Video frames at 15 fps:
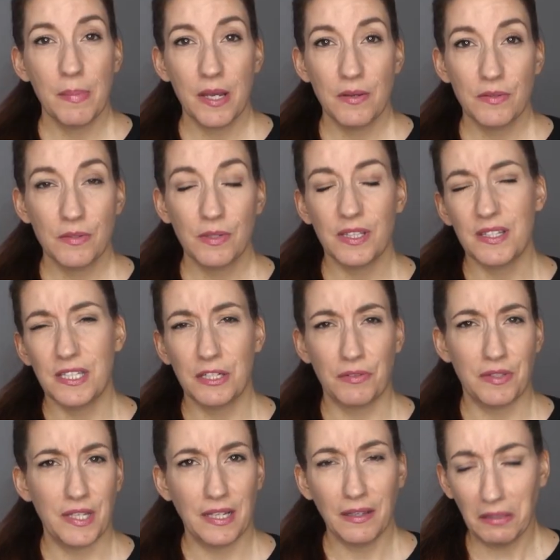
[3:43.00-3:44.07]
about, not the
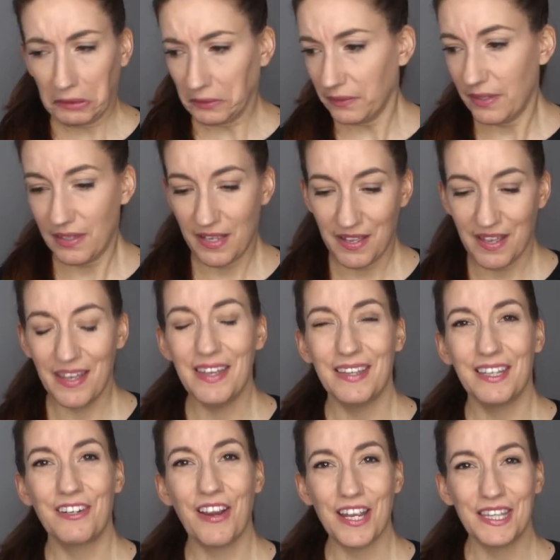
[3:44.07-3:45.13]
secret thing,
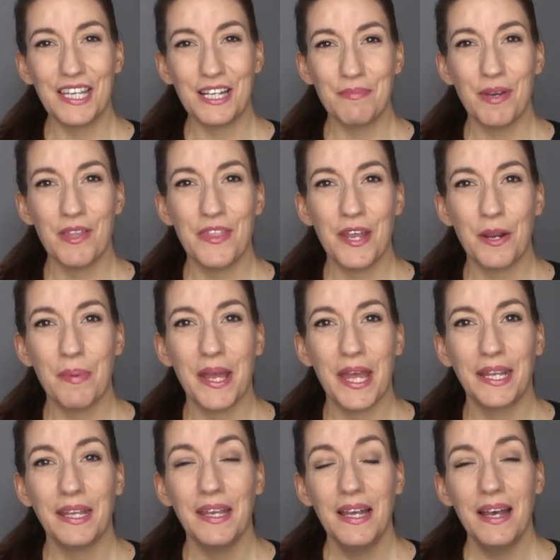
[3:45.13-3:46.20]
the great thing about their
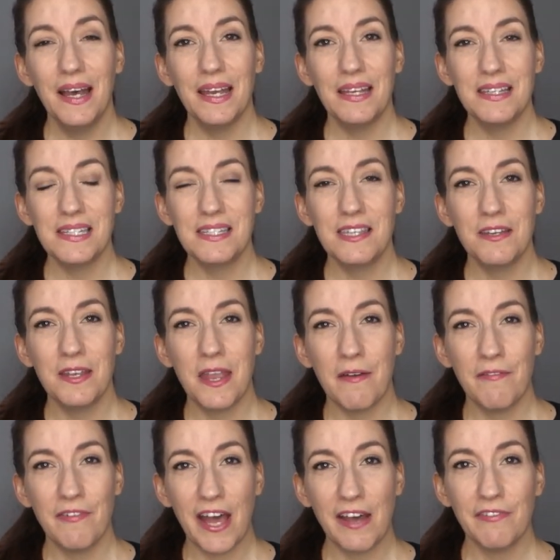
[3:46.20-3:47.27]
bag is the
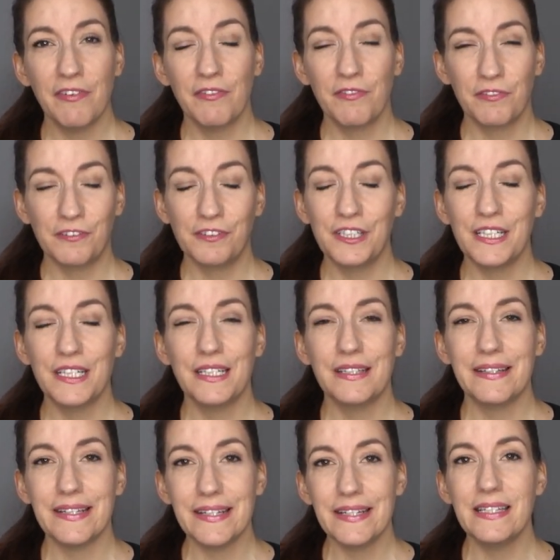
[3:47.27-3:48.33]

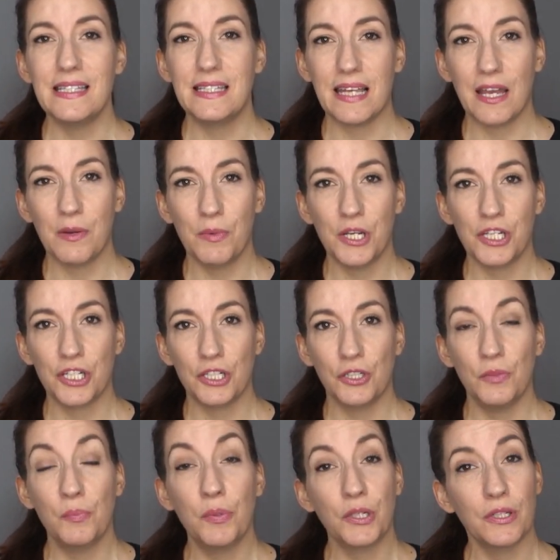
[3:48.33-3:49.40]
faff-free ease at which
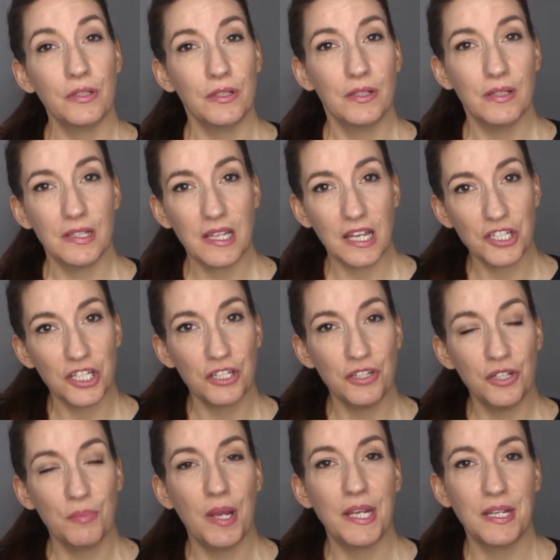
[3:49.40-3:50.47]
you put it, attach it
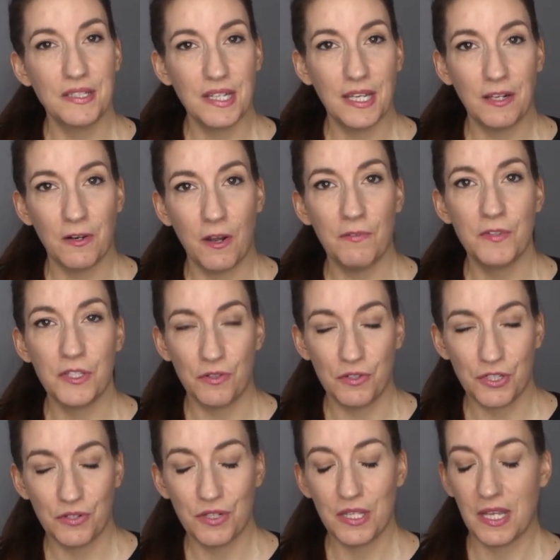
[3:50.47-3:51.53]
to your bike and take it off. So
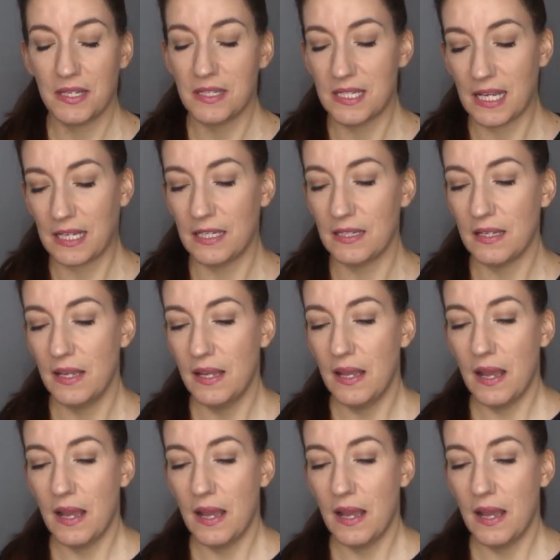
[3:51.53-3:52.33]
I'll show you that in a second.